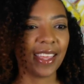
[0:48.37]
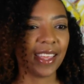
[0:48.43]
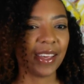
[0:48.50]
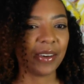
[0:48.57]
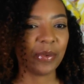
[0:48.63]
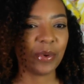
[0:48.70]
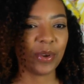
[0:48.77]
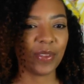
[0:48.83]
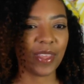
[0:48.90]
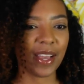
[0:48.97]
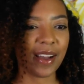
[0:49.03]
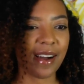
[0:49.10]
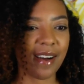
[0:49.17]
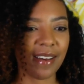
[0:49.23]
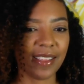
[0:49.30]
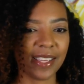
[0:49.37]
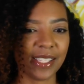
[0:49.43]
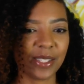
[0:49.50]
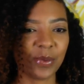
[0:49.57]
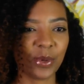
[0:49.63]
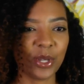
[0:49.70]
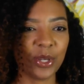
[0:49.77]
what do they call
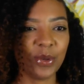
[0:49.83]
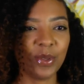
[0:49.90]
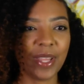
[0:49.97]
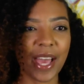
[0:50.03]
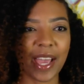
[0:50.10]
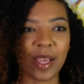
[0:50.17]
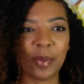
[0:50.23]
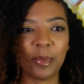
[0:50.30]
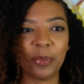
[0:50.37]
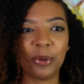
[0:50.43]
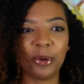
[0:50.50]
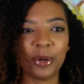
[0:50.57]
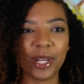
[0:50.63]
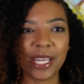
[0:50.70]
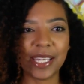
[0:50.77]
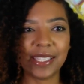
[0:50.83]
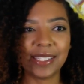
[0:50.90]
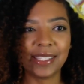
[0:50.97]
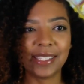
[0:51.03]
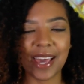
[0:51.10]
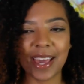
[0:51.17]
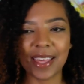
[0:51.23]
this, where you like
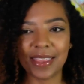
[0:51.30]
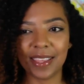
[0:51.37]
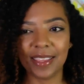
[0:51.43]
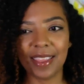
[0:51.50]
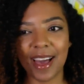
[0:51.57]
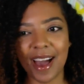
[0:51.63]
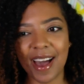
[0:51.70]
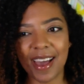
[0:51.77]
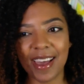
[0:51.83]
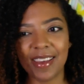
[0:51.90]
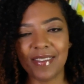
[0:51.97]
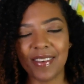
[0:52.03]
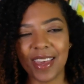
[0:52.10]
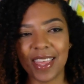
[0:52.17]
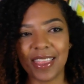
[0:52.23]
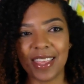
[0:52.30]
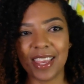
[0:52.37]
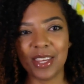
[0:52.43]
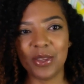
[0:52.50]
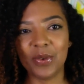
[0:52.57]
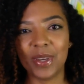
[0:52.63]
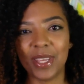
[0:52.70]
preset the live and
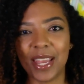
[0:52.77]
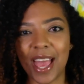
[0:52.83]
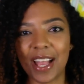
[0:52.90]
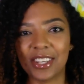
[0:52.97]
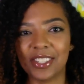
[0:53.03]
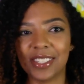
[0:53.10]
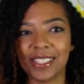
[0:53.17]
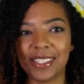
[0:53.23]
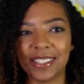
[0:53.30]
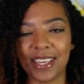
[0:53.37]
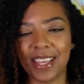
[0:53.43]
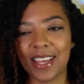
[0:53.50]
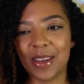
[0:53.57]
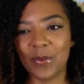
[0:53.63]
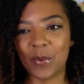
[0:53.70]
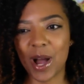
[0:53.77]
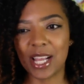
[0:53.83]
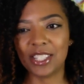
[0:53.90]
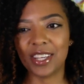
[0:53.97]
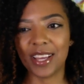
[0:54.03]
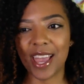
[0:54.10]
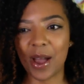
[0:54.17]
then you can actually sit and
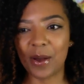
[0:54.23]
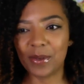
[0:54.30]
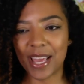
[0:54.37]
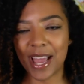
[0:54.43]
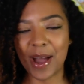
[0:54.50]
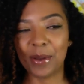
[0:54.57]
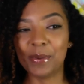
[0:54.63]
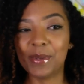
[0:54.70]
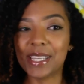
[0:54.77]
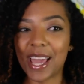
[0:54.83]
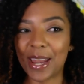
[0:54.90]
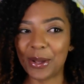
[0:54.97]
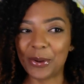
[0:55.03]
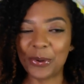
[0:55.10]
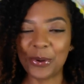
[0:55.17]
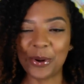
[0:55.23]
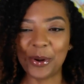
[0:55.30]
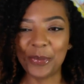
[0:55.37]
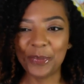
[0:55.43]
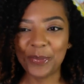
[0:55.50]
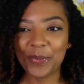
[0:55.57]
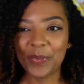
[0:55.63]
watch it count down. It was kind of
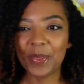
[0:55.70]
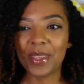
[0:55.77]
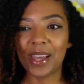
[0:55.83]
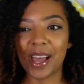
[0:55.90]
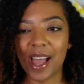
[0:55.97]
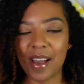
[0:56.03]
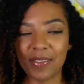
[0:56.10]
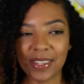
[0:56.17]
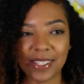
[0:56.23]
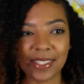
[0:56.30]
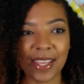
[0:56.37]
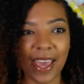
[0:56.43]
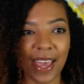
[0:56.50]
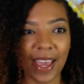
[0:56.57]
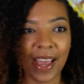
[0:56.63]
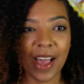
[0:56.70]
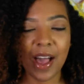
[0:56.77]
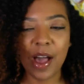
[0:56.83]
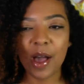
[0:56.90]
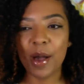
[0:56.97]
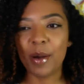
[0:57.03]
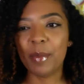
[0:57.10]
cool, I have to say.
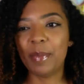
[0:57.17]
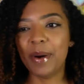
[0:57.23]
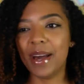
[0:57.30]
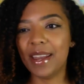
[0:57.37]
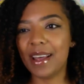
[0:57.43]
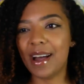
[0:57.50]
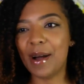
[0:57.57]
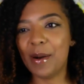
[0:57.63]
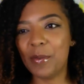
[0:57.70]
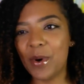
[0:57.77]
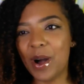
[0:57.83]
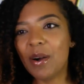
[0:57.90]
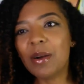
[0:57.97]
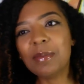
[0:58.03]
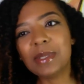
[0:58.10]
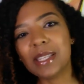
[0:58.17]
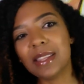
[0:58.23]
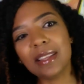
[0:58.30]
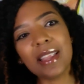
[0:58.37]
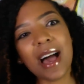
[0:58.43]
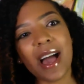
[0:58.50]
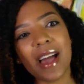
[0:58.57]
But welcome to
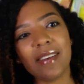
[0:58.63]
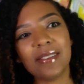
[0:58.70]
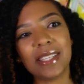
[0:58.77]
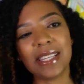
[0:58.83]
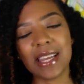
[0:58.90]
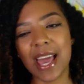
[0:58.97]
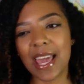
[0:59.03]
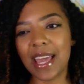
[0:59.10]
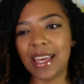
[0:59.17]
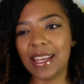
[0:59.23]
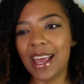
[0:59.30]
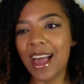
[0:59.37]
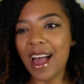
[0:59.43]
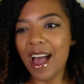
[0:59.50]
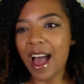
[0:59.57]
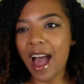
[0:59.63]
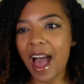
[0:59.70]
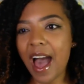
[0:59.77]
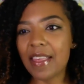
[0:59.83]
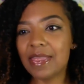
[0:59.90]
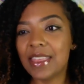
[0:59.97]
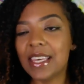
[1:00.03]
the live tonight.
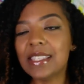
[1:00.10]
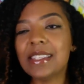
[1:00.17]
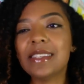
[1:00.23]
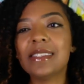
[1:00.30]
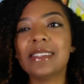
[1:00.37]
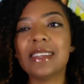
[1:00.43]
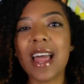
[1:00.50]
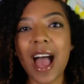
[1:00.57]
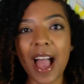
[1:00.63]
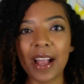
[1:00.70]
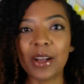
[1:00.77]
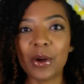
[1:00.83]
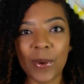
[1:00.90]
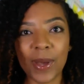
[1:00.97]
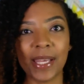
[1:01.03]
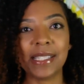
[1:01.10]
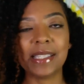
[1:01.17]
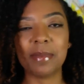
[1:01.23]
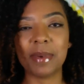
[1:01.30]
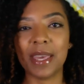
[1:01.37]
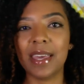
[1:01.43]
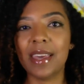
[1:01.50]
This is not going
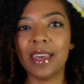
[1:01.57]
to be